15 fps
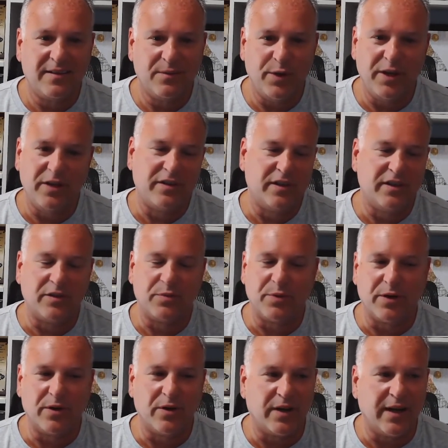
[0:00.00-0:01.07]
We used to just
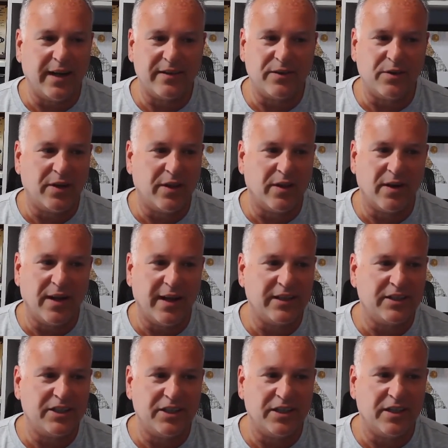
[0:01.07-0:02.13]
recruit guys going in their
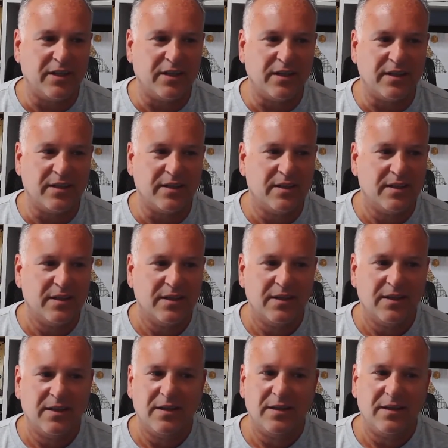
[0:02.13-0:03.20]
last year, and
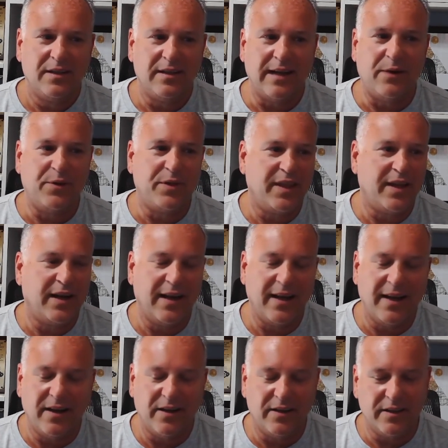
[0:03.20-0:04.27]
now with
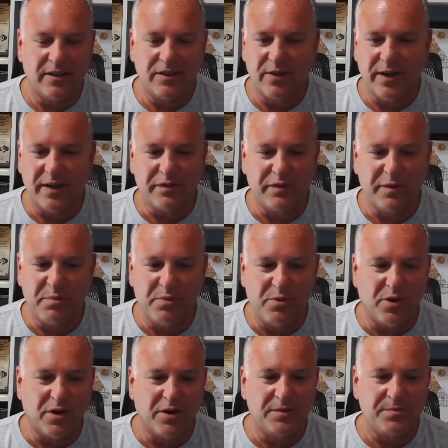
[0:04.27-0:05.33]
NIL and the transfer
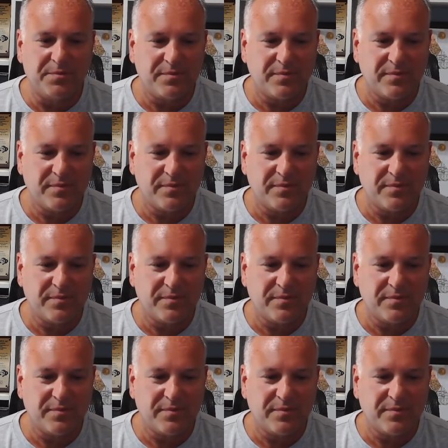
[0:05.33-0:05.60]
portal,